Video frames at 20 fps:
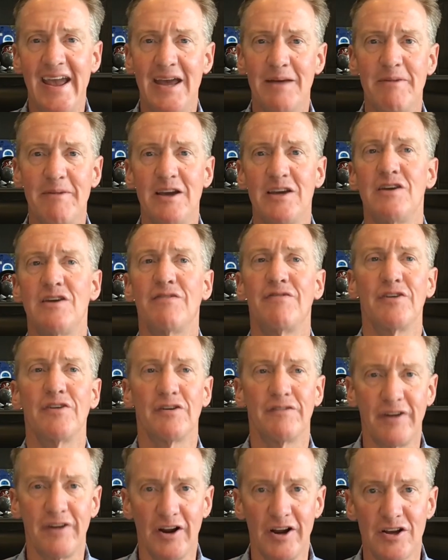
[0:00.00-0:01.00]
and make you
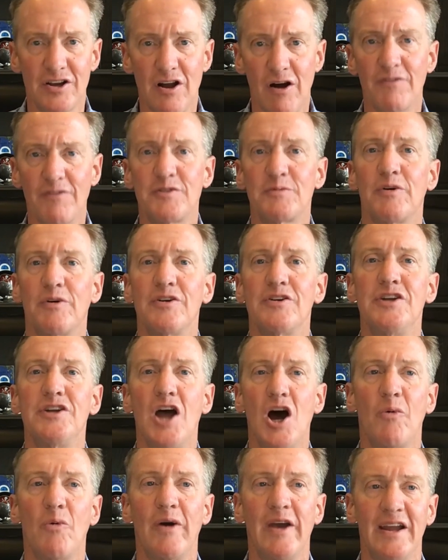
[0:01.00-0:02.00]
feel very comfortable
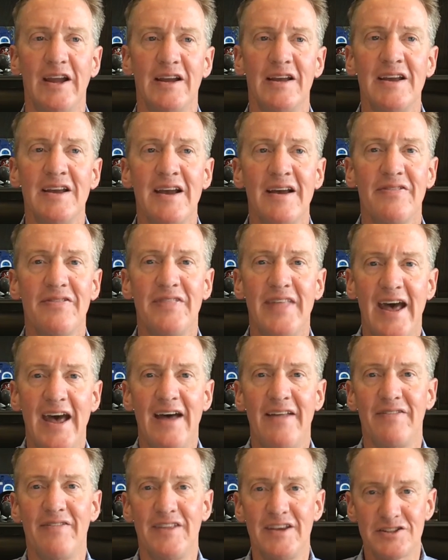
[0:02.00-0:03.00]
knowing
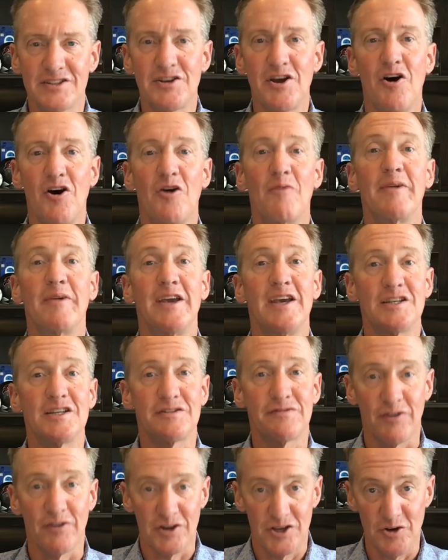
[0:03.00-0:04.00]
that this home
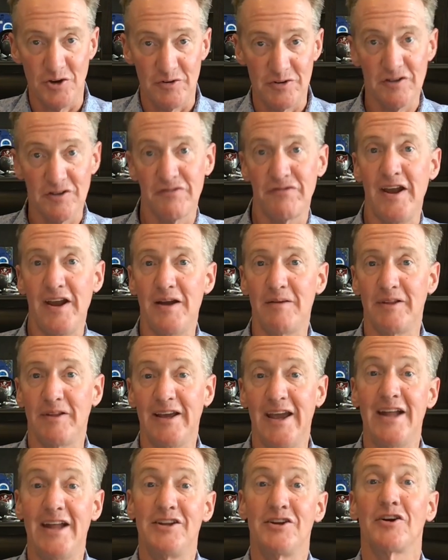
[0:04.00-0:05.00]
is for you and your
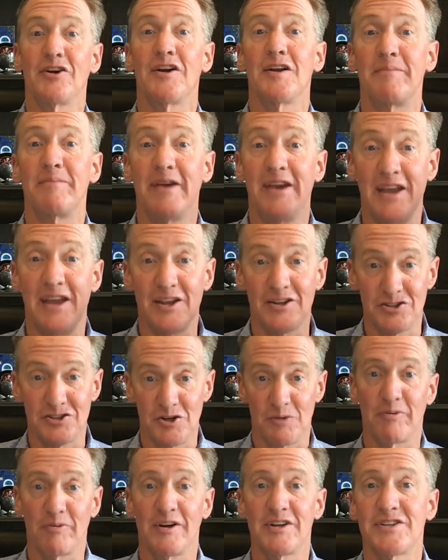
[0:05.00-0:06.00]
family, and you're going to be
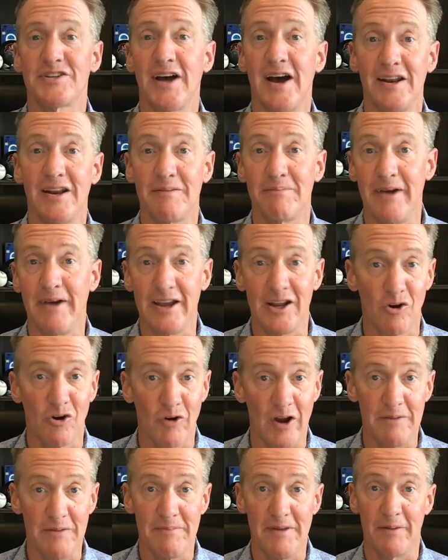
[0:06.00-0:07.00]
super excited and make
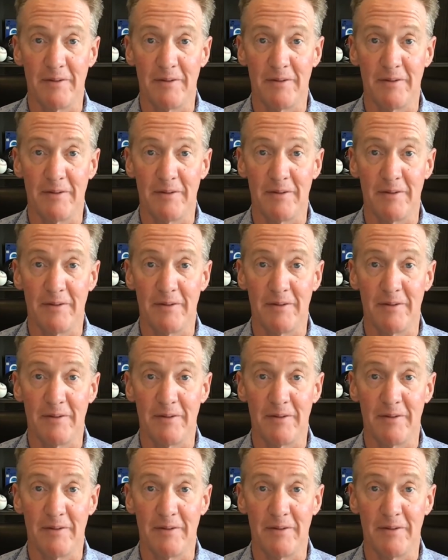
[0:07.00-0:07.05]
great